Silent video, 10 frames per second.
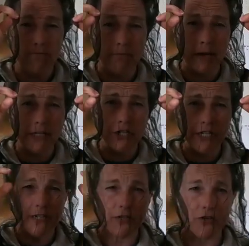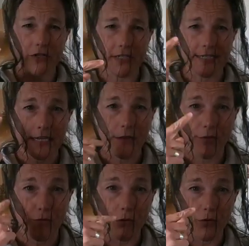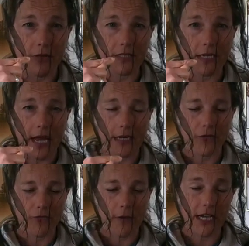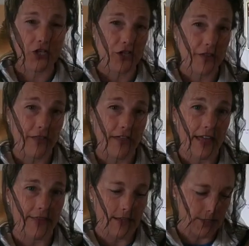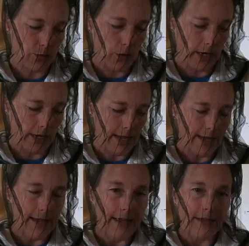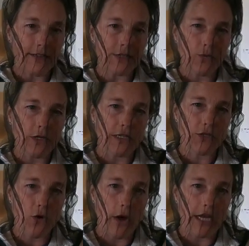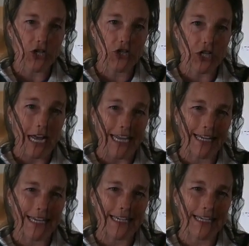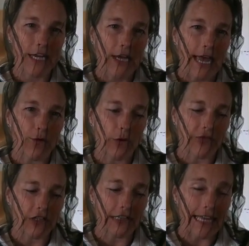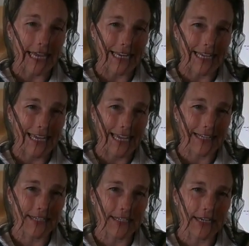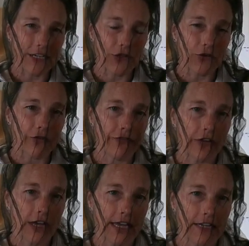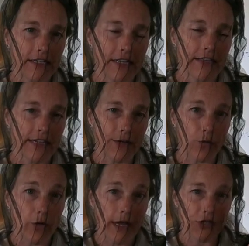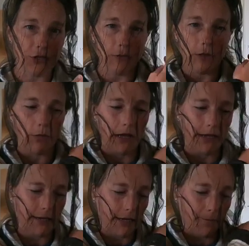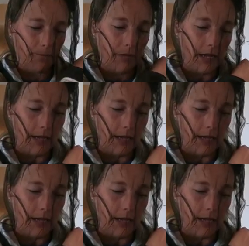a much easier to see through this kind of mesh than this one. This one is quite shiny, and when the light hits it, you'll find that it will actually be blinding.